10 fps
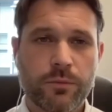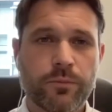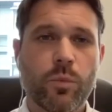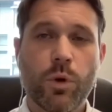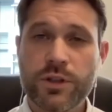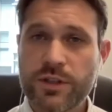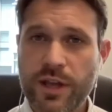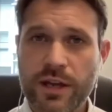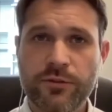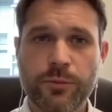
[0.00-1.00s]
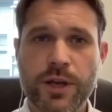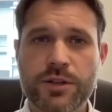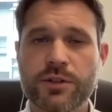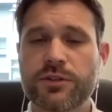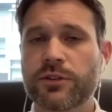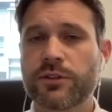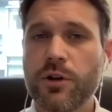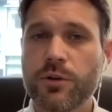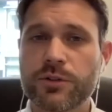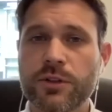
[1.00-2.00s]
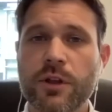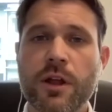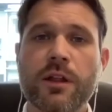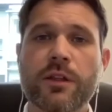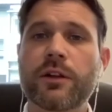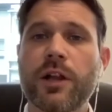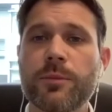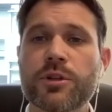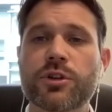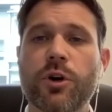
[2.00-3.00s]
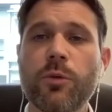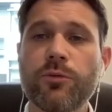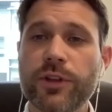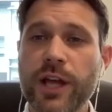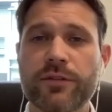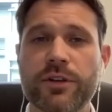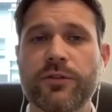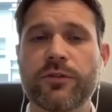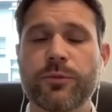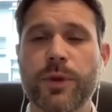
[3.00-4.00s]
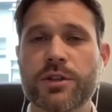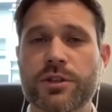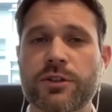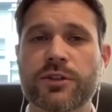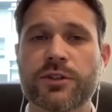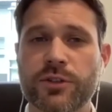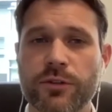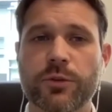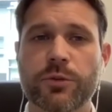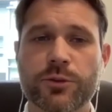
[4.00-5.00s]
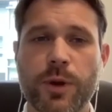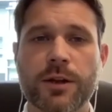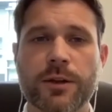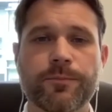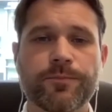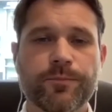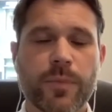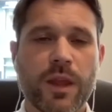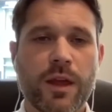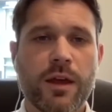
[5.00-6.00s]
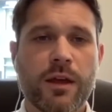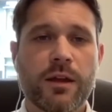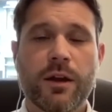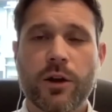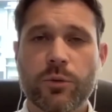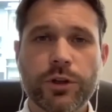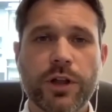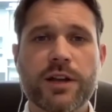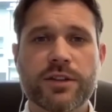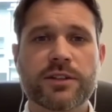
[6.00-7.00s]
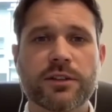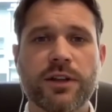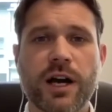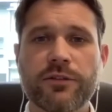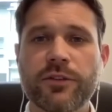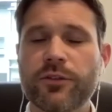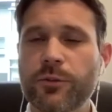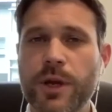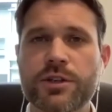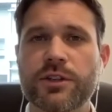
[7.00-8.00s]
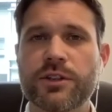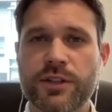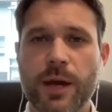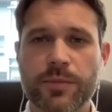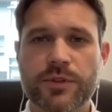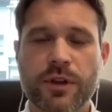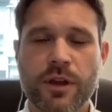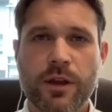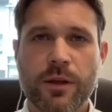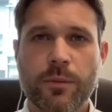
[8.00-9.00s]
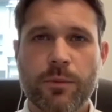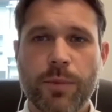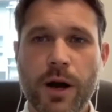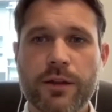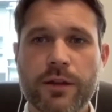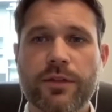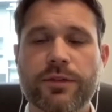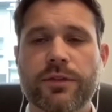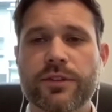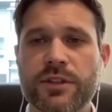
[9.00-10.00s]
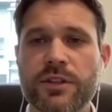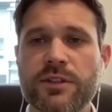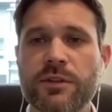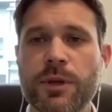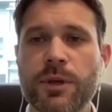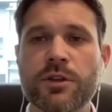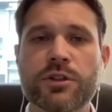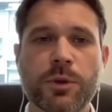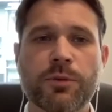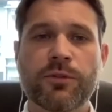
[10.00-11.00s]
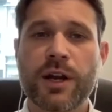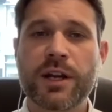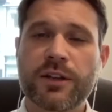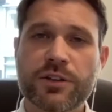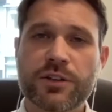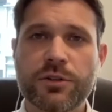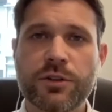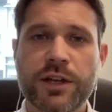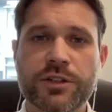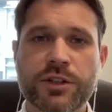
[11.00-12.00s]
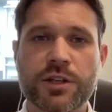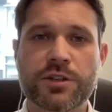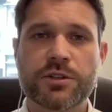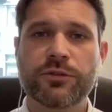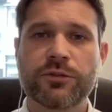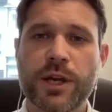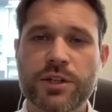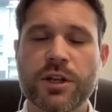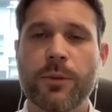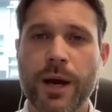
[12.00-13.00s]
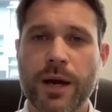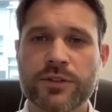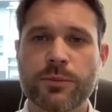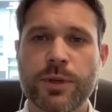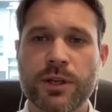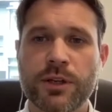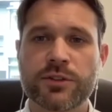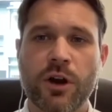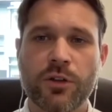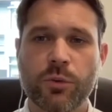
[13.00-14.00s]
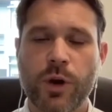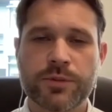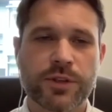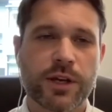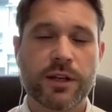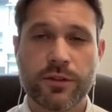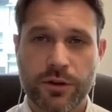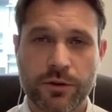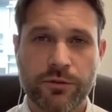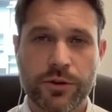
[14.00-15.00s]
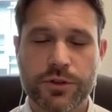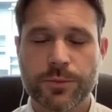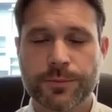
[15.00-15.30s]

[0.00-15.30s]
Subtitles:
Once that information is disclosed, the claimant should hopefully have enough information to serve the respondent. Now, I realize that's a lot of information and steps, but the CCB should be providing additional educational information about subpoenas on their website in the near future.